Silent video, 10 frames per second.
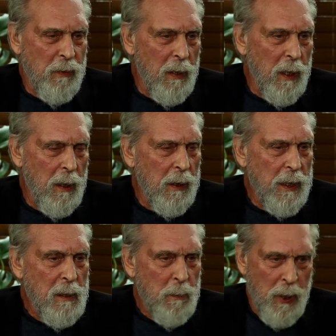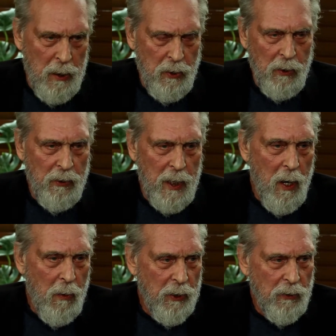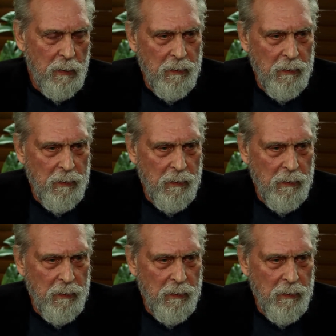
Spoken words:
They didn't punch us. They always